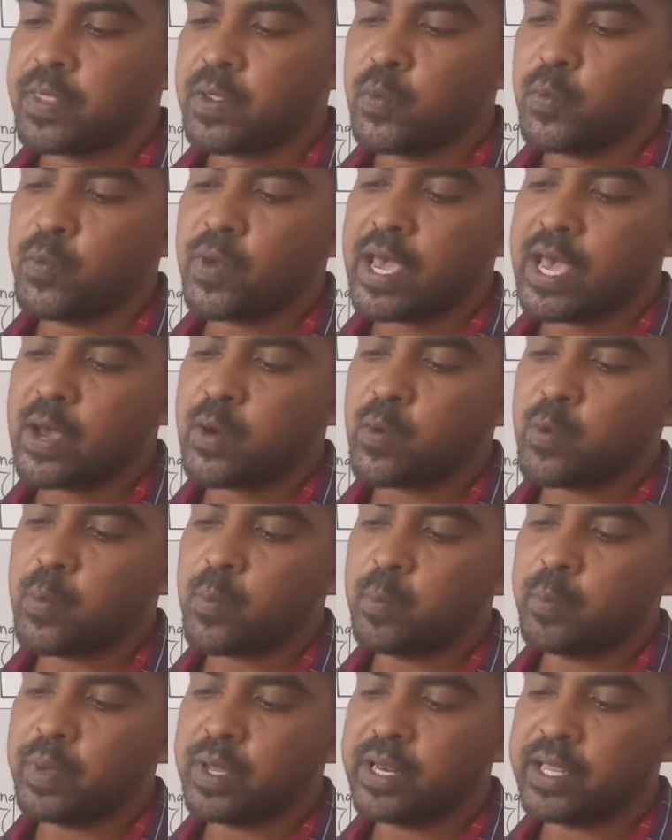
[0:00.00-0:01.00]
We
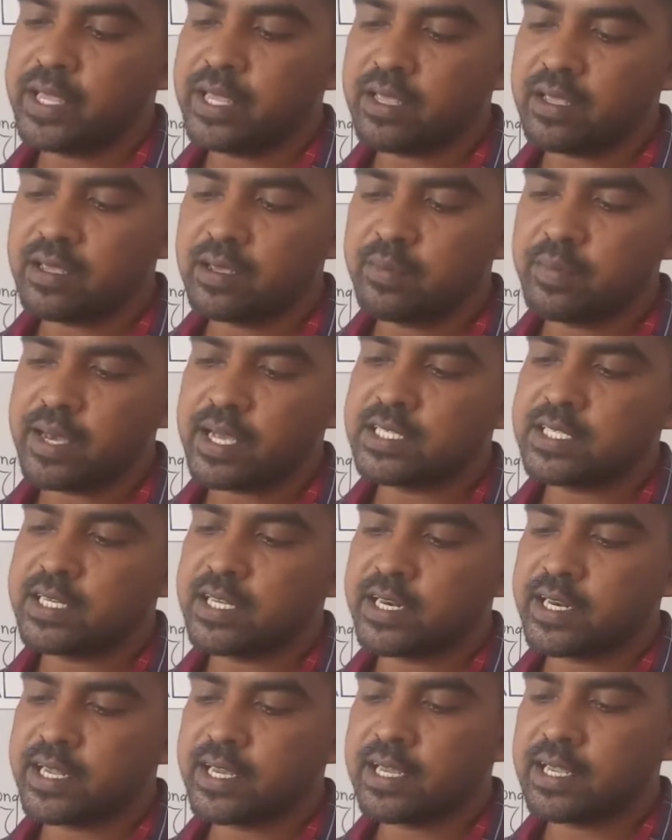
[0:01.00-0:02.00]
have many
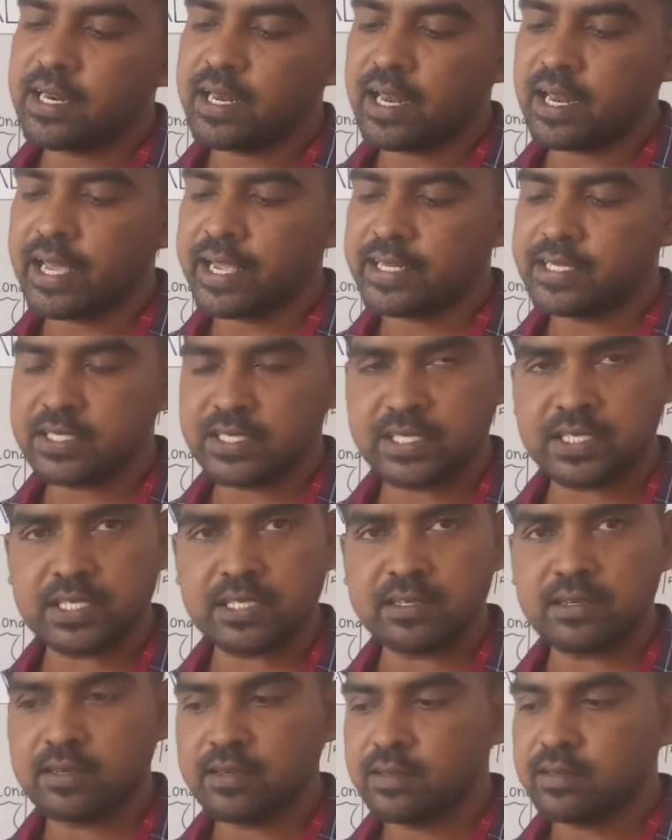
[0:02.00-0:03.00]
imaginary lines,
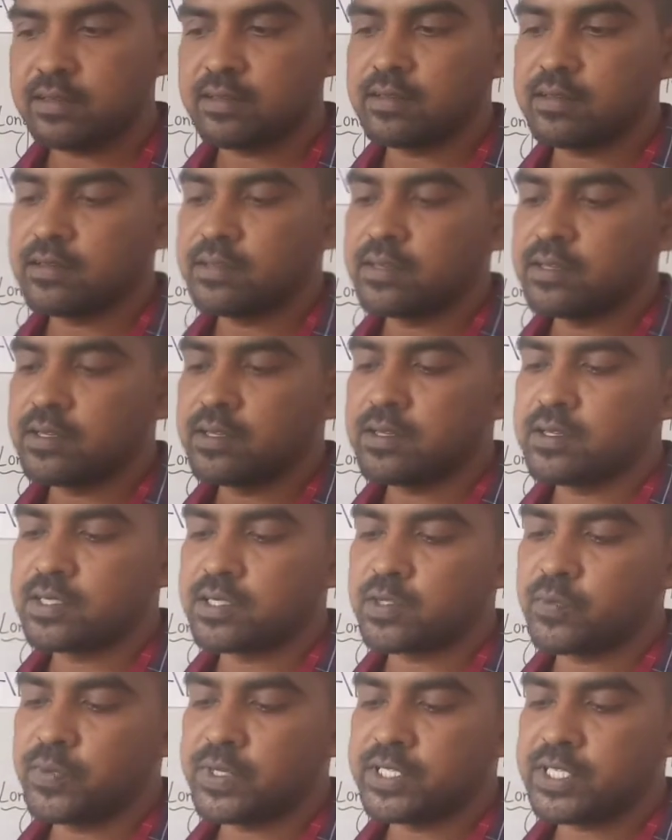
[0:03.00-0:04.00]

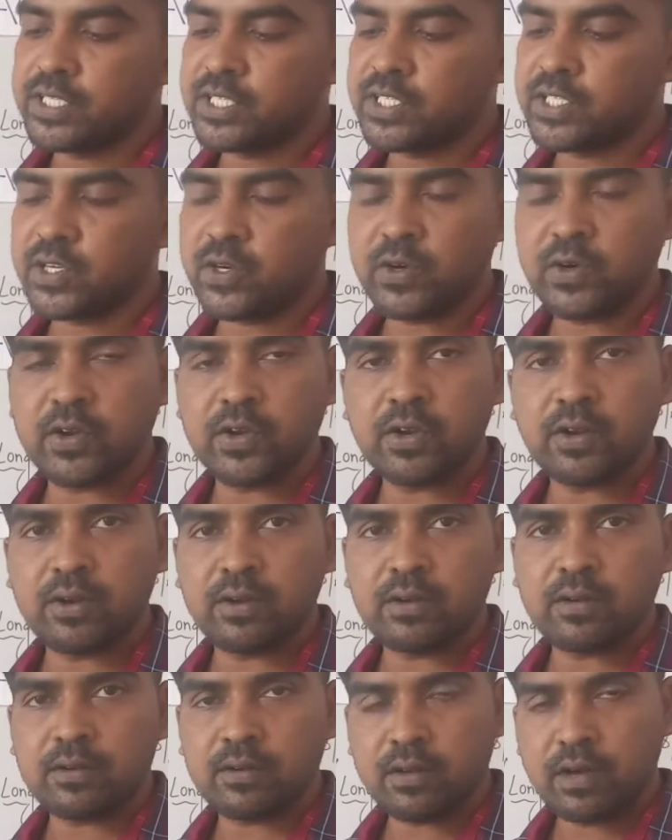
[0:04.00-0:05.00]
so which is drawn
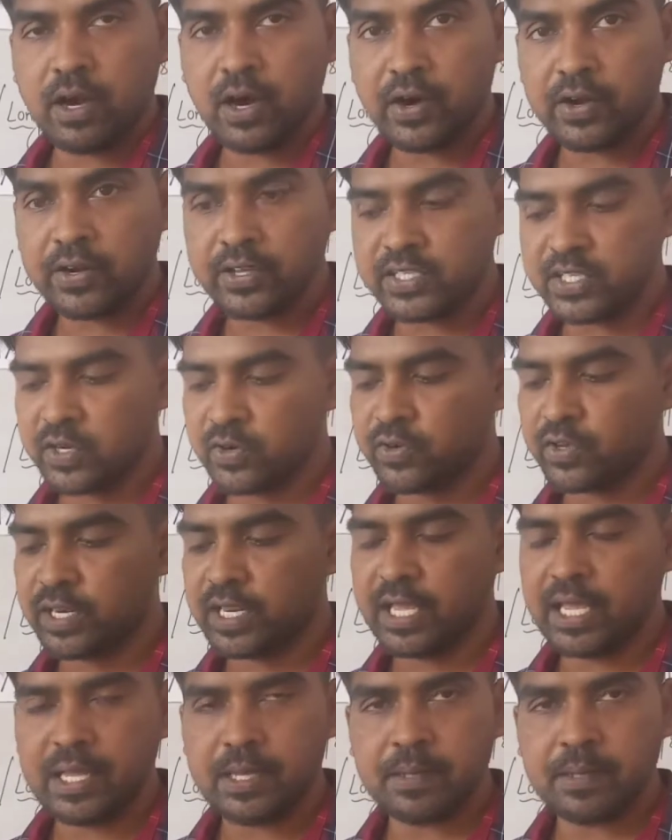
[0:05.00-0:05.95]
horizontally